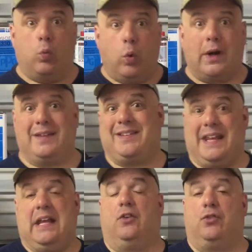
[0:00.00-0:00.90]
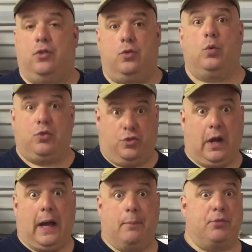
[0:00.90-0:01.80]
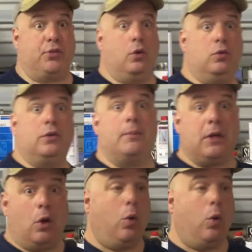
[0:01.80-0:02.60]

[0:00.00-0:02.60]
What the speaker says: what it takes to do a job. So let me